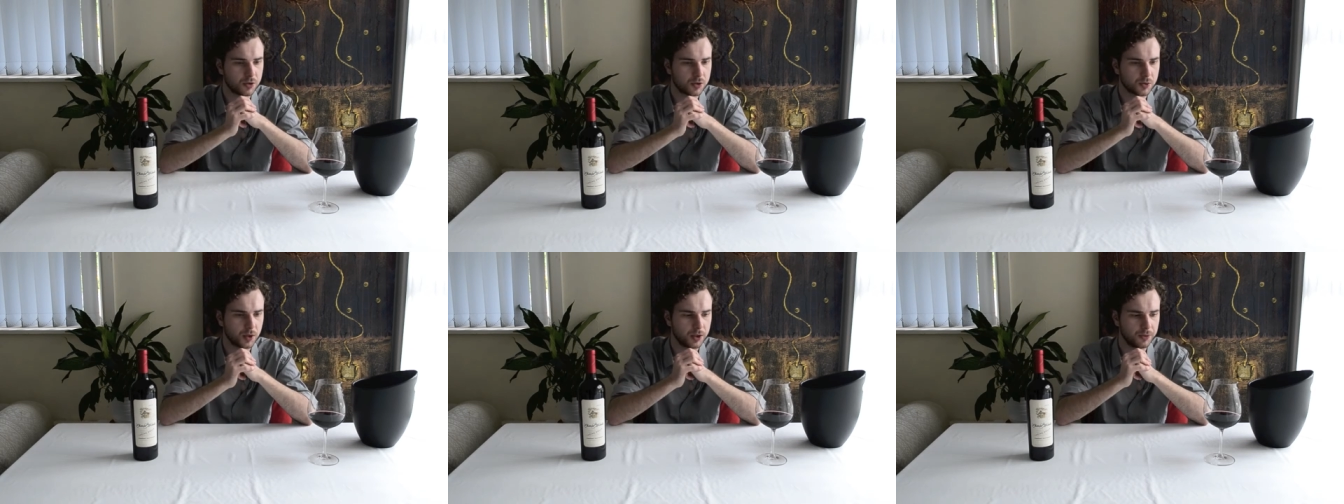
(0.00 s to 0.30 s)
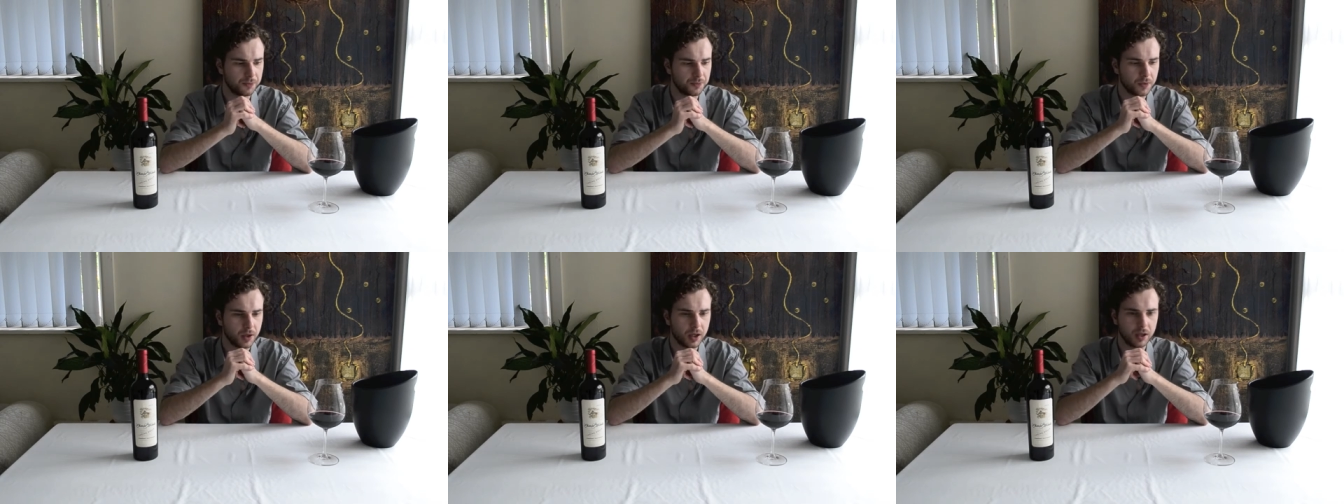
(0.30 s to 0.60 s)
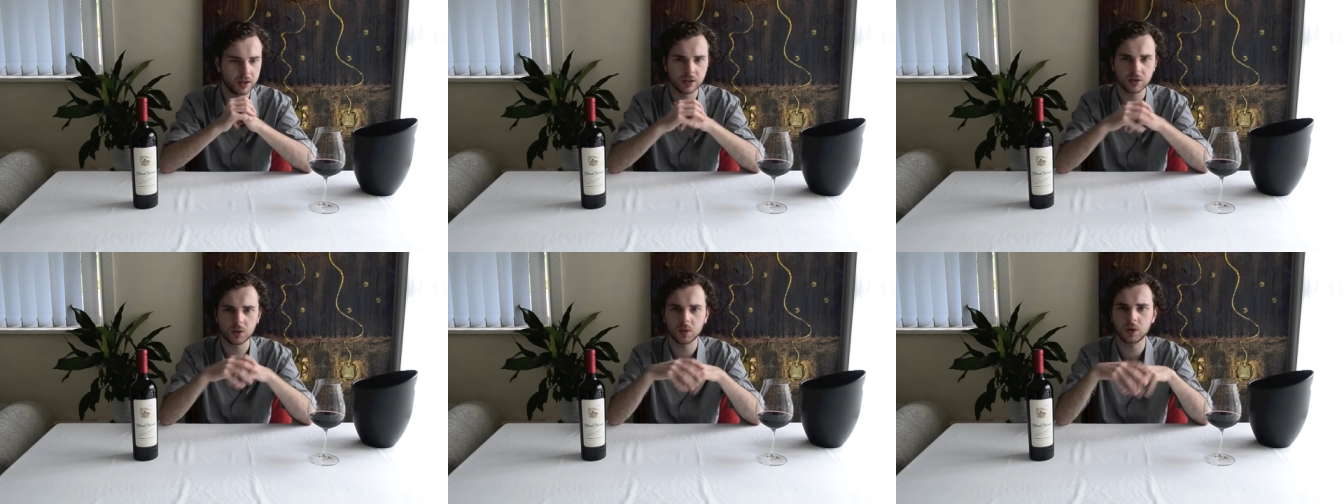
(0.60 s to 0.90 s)
as well.
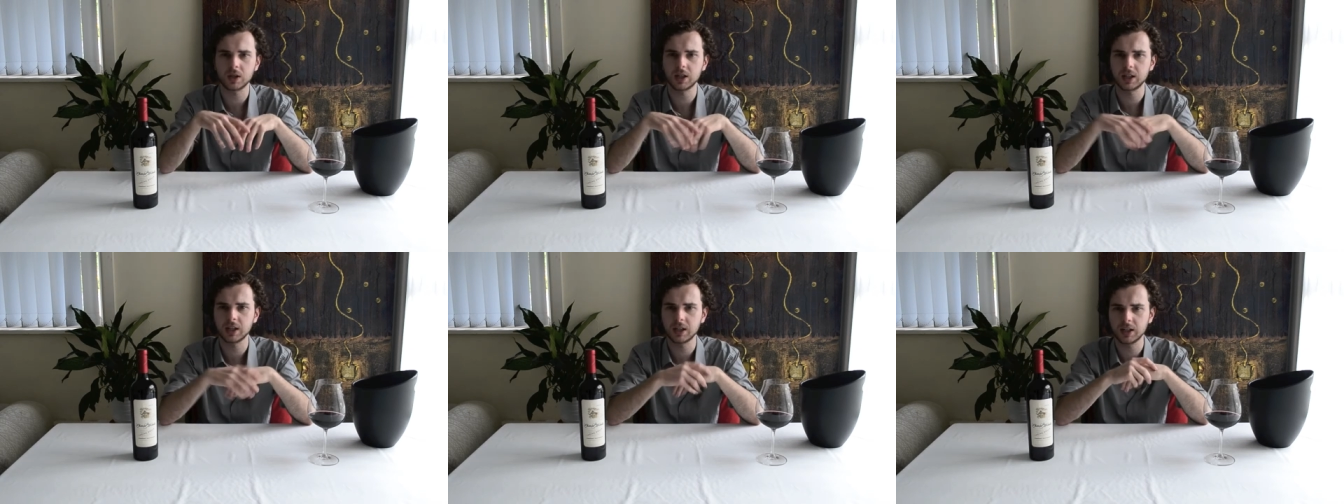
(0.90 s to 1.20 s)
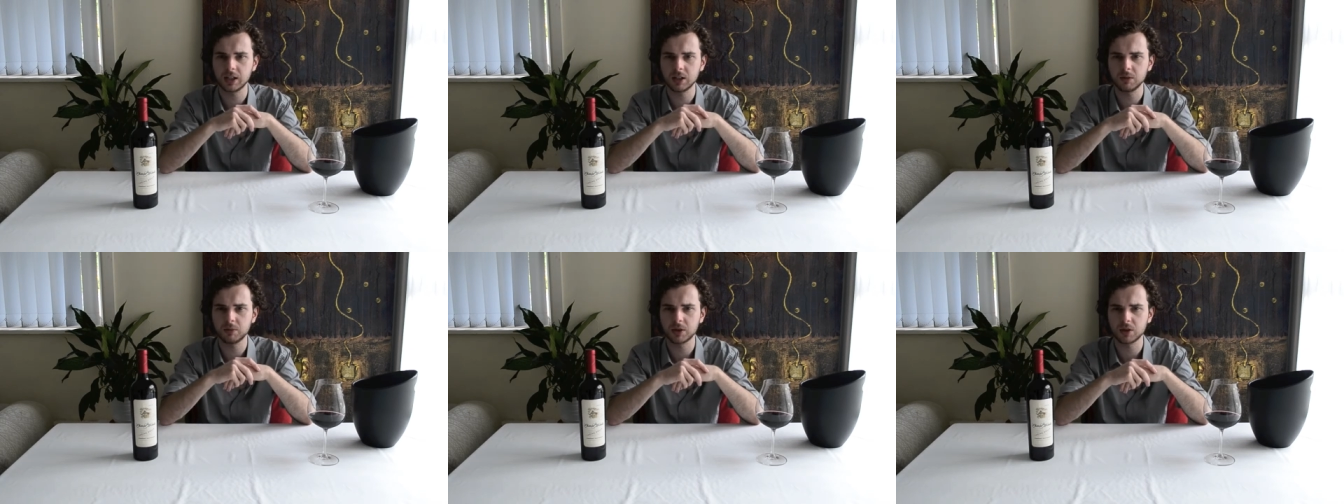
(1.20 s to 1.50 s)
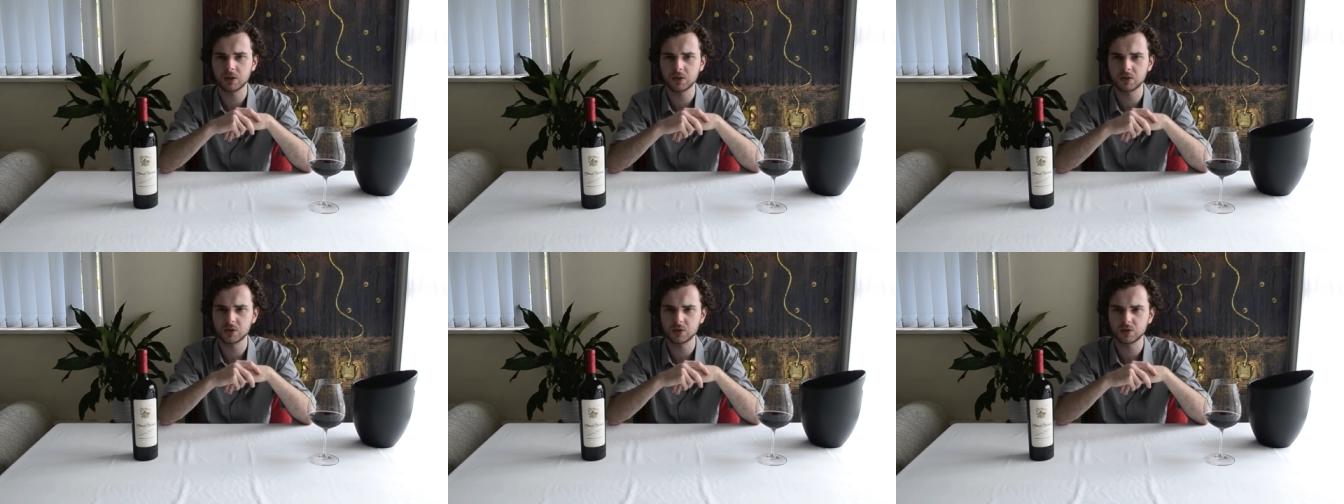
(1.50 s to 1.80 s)
So you are getting a little bit
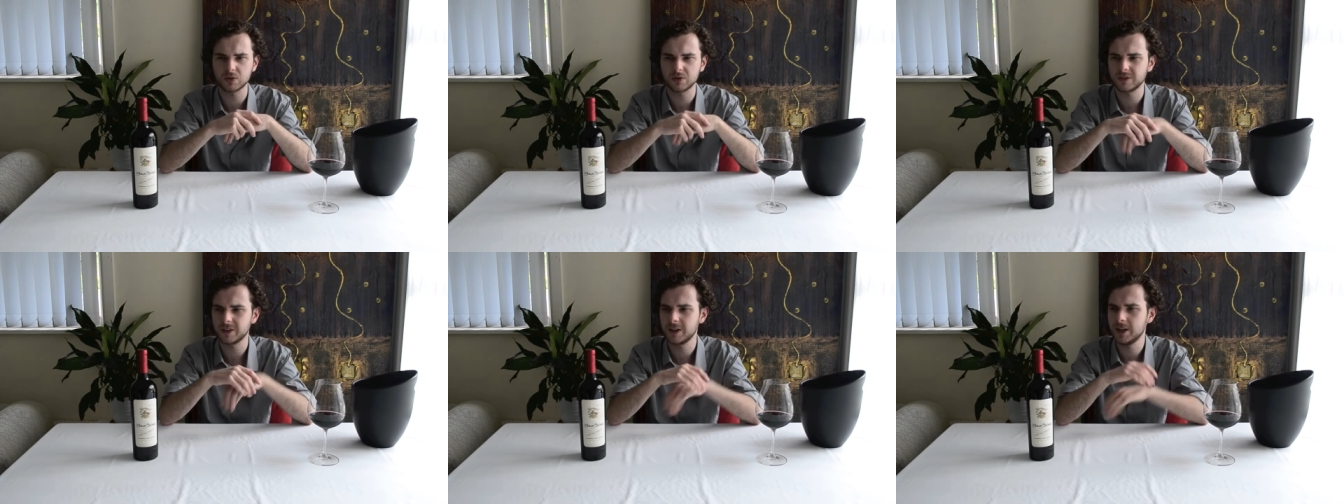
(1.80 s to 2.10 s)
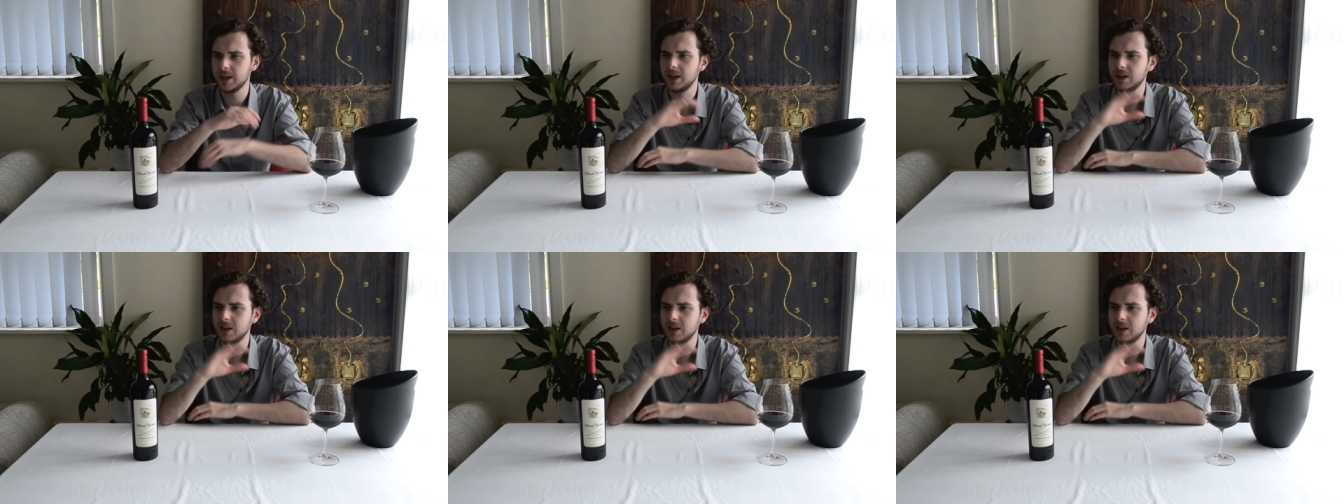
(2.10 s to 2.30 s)
of the sort of,